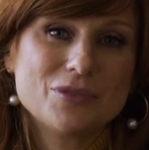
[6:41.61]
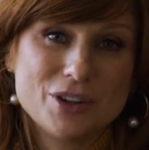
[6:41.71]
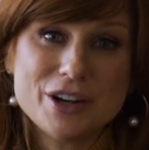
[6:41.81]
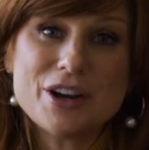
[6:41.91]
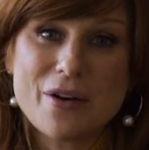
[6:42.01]

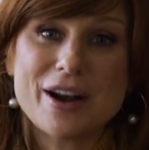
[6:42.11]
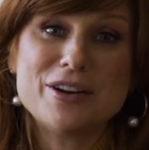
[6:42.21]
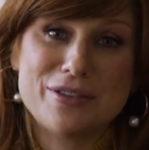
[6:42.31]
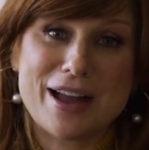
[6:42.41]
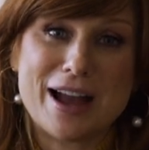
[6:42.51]
you're gonna know how to
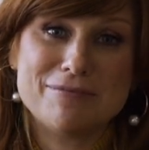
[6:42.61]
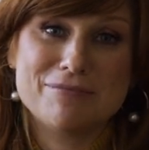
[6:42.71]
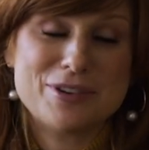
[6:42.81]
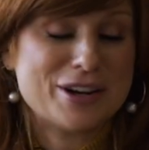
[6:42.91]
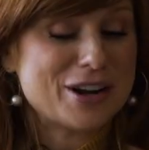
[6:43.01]
do that.
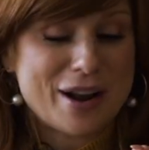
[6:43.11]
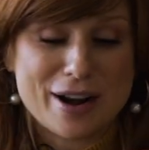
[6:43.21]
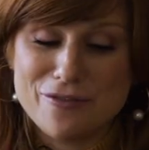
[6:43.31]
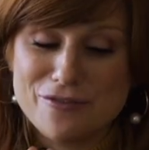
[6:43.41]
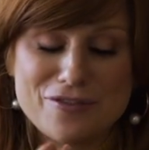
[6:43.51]
You're gonna know how
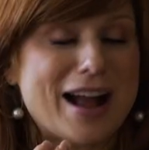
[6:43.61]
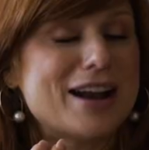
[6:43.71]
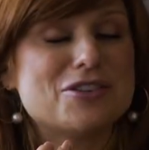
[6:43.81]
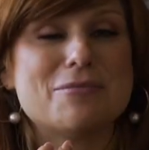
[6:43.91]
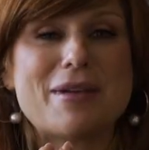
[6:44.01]
to
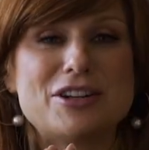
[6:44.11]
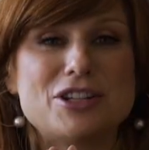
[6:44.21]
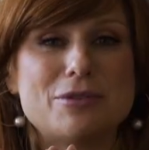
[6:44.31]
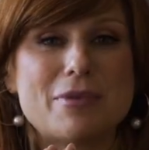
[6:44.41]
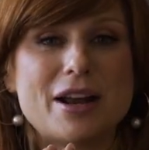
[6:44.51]
find your
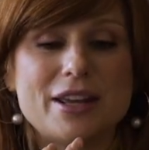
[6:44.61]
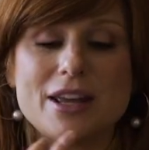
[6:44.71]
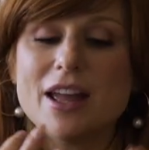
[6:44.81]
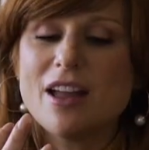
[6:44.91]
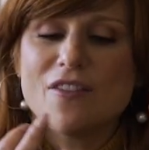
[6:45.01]
matching
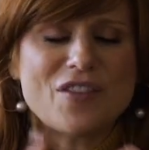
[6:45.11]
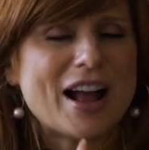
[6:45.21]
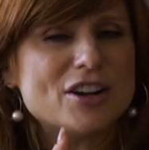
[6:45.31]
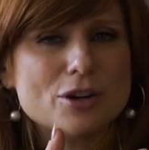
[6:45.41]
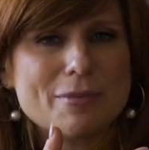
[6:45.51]
money,
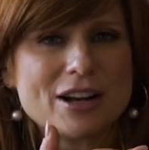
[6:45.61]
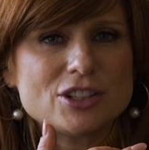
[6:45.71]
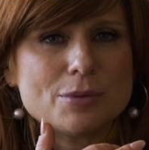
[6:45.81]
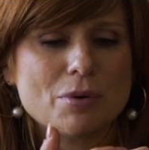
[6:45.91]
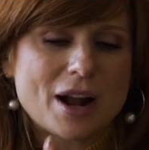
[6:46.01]
find your
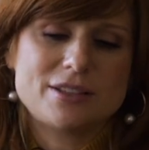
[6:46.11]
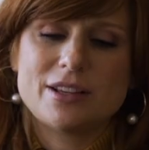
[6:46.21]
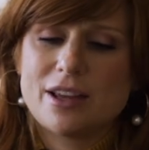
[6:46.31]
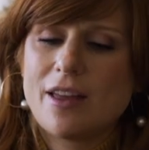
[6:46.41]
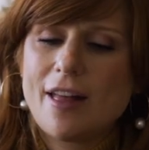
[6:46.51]
matching
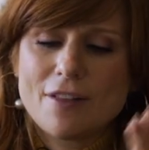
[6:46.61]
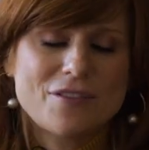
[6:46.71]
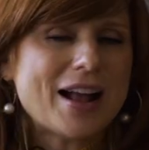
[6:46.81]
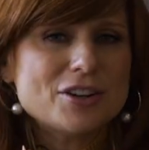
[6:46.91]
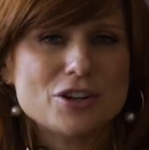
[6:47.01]
pricing,
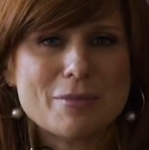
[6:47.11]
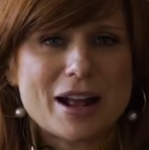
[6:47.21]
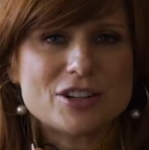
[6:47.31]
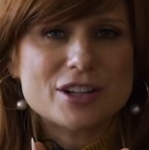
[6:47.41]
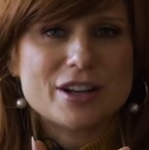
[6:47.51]
find your
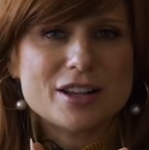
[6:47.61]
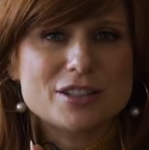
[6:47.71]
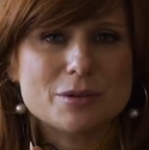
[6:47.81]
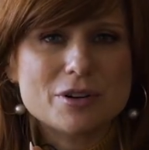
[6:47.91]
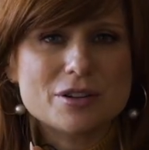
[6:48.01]
matching
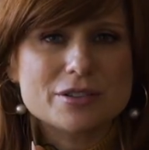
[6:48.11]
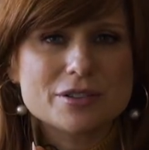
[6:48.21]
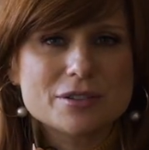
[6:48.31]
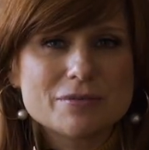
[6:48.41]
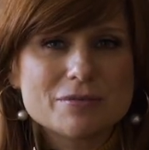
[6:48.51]

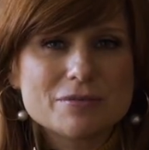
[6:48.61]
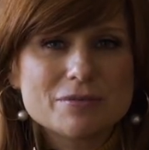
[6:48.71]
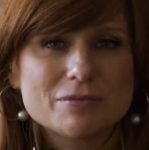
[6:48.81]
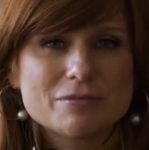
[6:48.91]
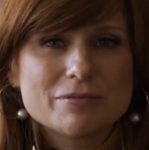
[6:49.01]
customers.
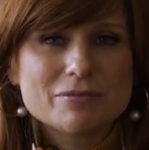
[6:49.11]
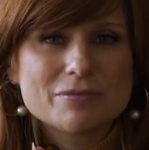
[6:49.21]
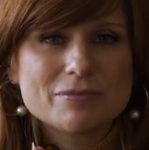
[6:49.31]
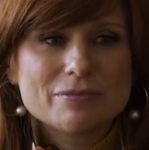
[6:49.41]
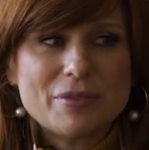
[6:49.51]

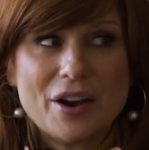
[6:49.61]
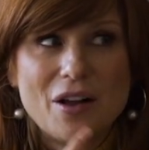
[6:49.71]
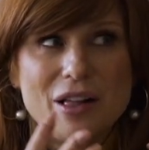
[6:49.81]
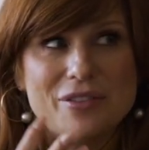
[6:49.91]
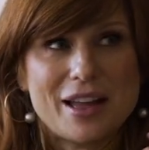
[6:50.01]
And
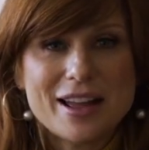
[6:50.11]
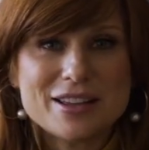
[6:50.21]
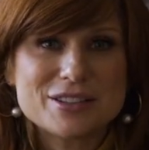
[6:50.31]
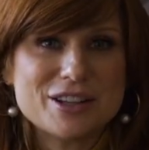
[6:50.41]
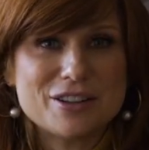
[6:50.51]
all of
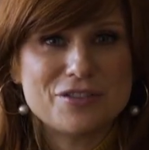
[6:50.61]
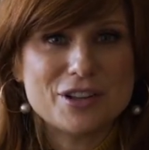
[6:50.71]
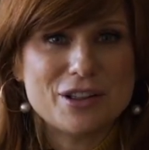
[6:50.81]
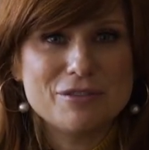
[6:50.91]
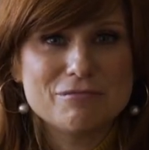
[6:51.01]
that is gonna
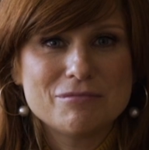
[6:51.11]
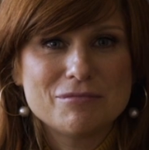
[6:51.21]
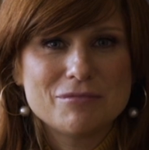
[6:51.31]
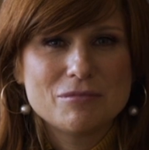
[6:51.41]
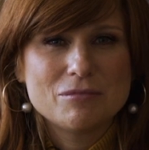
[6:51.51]
feel
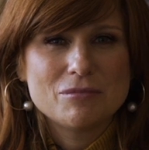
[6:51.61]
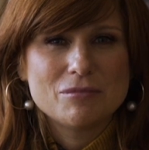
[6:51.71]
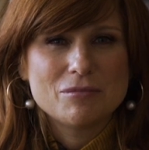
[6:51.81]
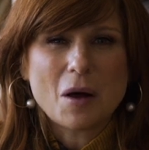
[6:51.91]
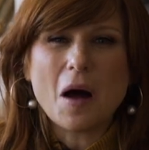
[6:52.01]

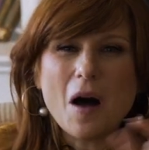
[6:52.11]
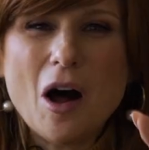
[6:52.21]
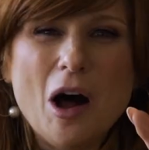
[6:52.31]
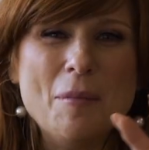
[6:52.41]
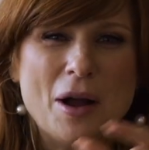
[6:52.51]

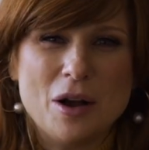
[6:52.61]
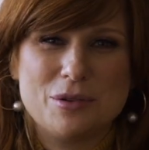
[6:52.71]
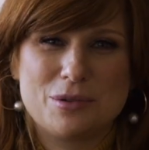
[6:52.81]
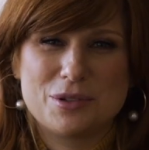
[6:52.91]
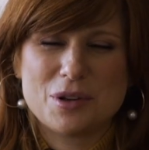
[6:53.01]

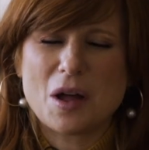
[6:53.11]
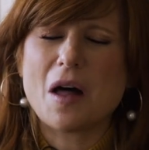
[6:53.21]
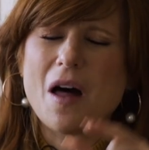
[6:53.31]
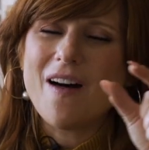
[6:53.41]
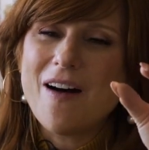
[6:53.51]
almost,
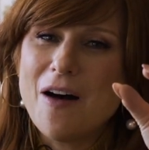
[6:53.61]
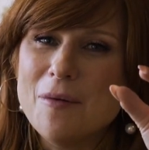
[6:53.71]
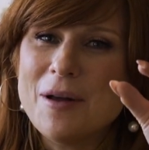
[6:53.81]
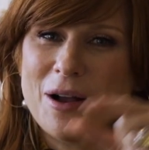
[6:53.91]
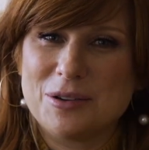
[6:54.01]

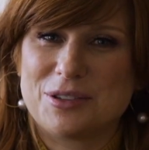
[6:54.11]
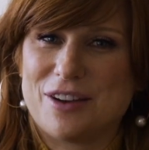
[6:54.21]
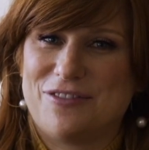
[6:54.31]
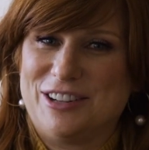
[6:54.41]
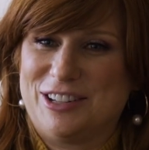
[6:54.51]
almost
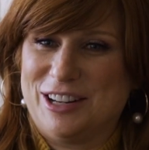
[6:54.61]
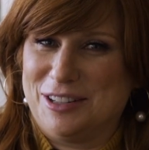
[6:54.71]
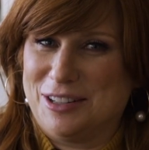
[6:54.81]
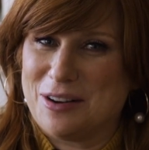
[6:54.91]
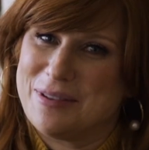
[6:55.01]
like French
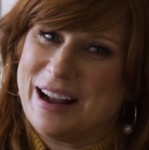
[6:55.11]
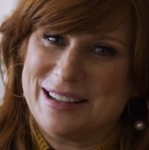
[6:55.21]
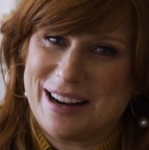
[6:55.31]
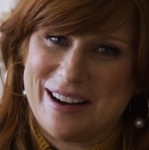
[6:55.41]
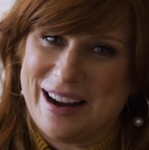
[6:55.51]
kissing Joe
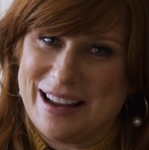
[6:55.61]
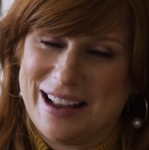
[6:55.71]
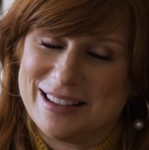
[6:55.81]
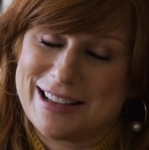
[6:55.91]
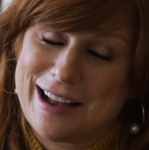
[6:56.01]
McIntyre, I
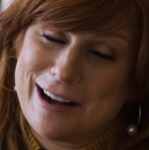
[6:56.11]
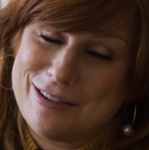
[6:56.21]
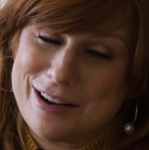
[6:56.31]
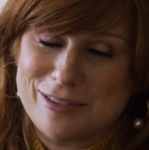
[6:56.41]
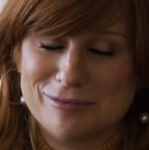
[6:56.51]
guess. I
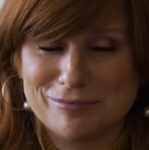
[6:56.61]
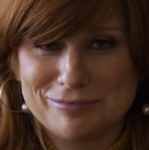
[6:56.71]
don't know.